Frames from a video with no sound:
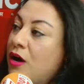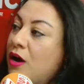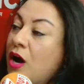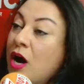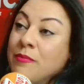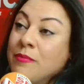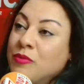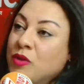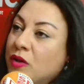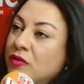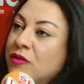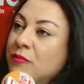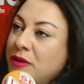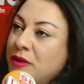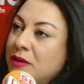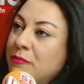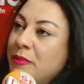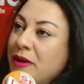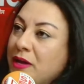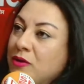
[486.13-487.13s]
I'm not the
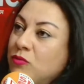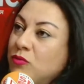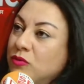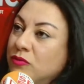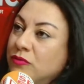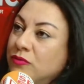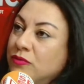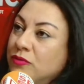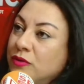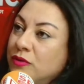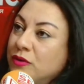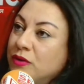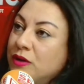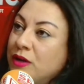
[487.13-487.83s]
big bad wolf.